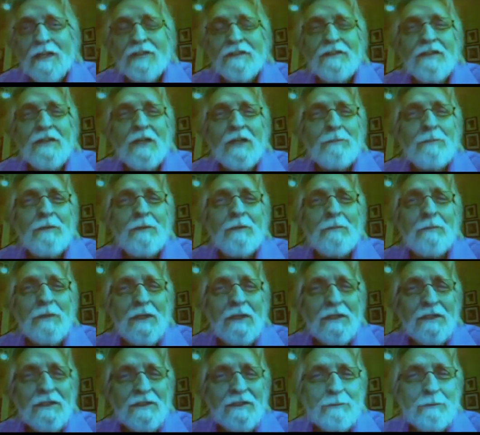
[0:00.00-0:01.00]
not been
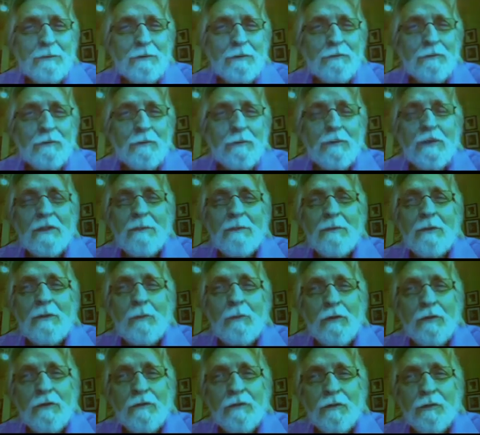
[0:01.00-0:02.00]
possible for me to be
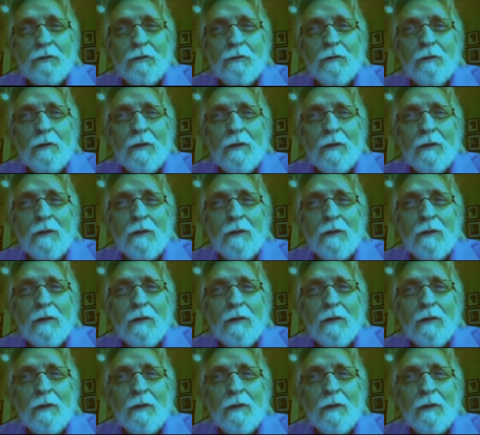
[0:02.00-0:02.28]
with you,